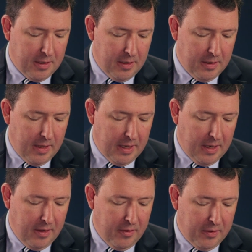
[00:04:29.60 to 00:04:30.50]
uh,
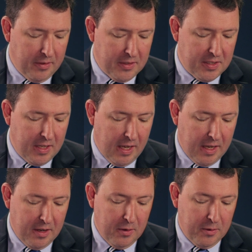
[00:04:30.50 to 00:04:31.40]
that even if the
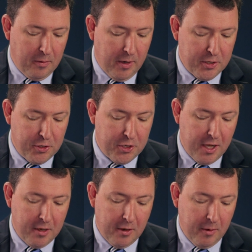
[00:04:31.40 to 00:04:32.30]
CIA knew that Russia,
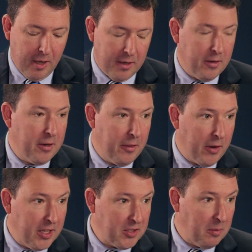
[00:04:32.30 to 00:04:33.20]
China, Iran, or
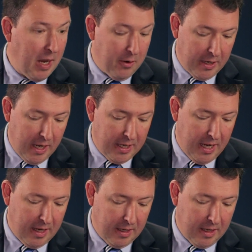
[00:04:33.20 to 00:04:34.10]
another hostile power had
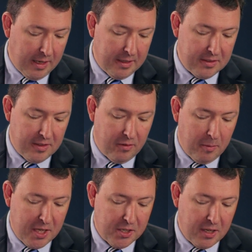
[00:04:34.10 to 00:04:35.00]
gotten, gotten this
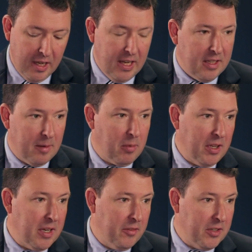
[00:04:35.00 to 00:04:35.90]
information, they'd
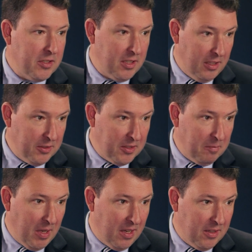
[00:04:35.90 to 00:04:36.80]
probably never disclose
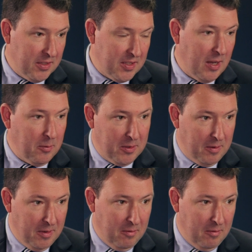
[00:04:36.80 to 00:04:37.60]
it because that would